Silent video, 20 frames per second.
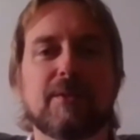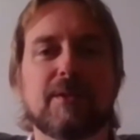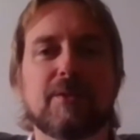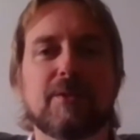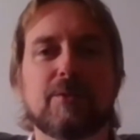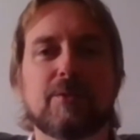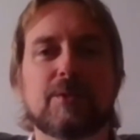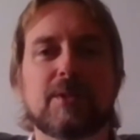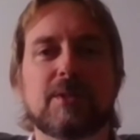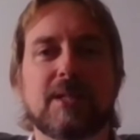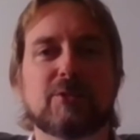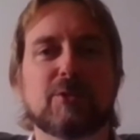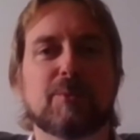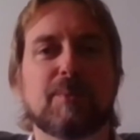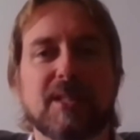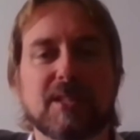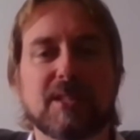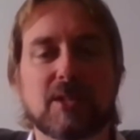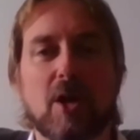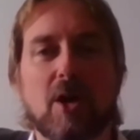that you take
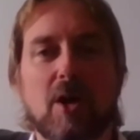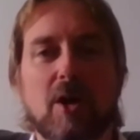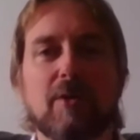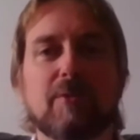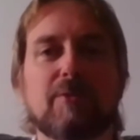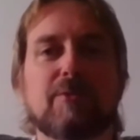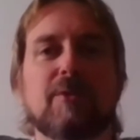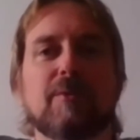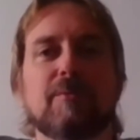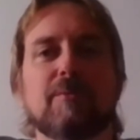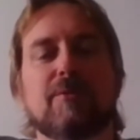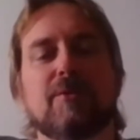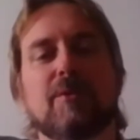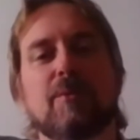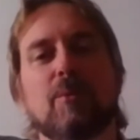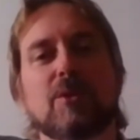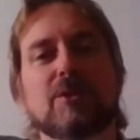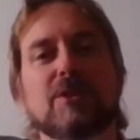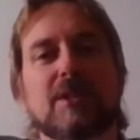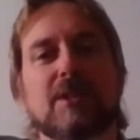tremendous heart
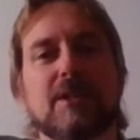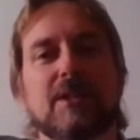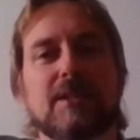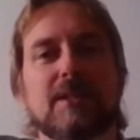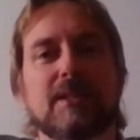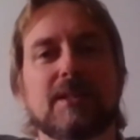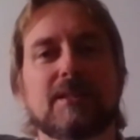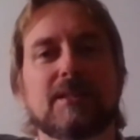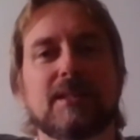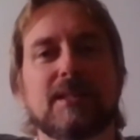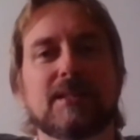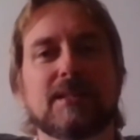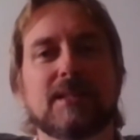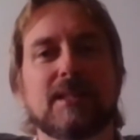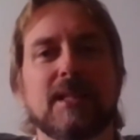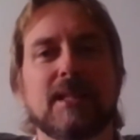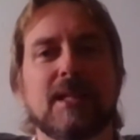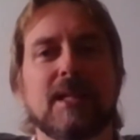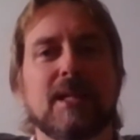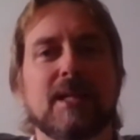from what's occurred this
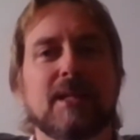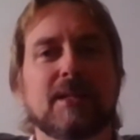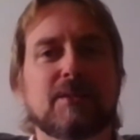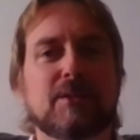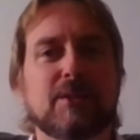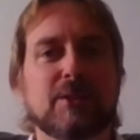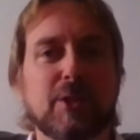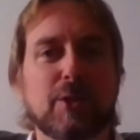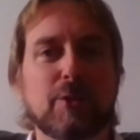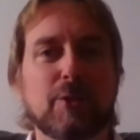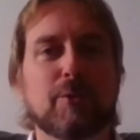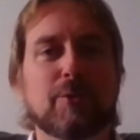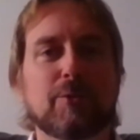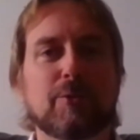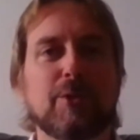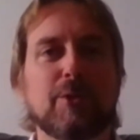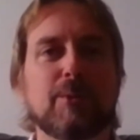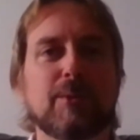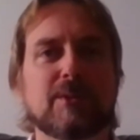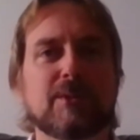season. To go
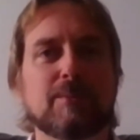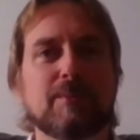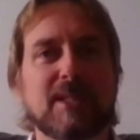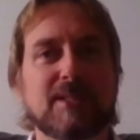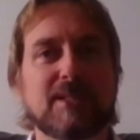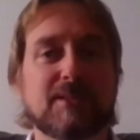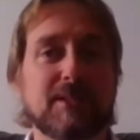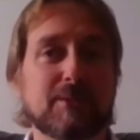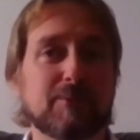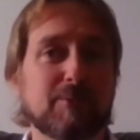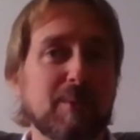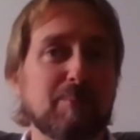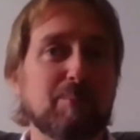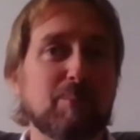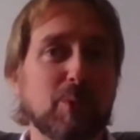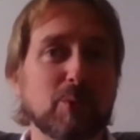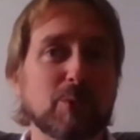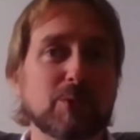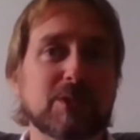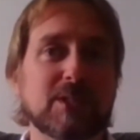through a domestic red
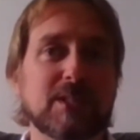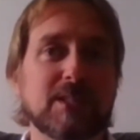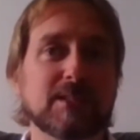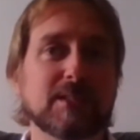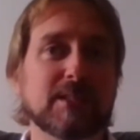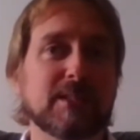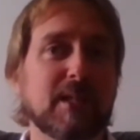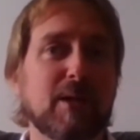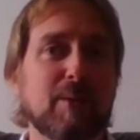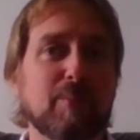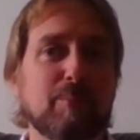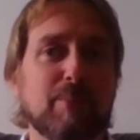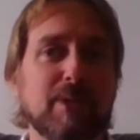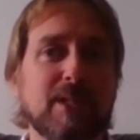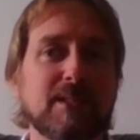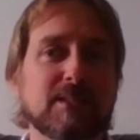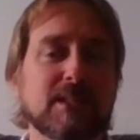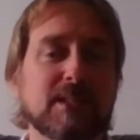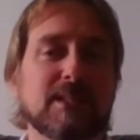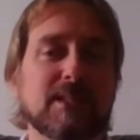ball season
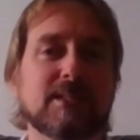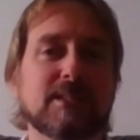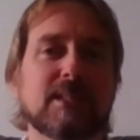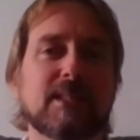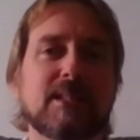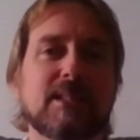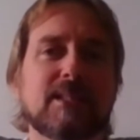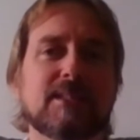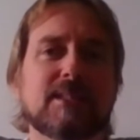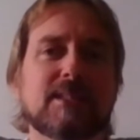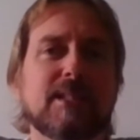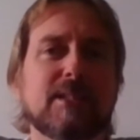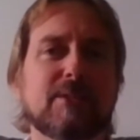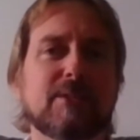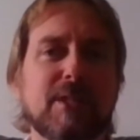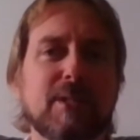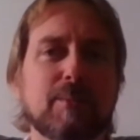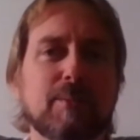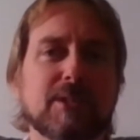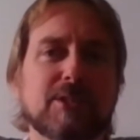unbeaten is an
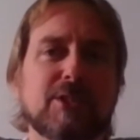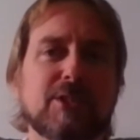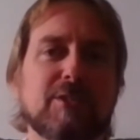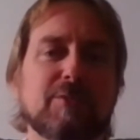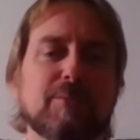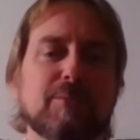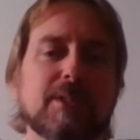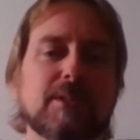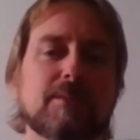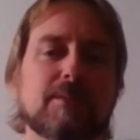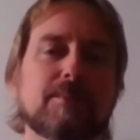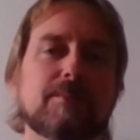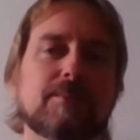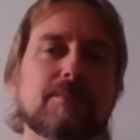incredible achievement.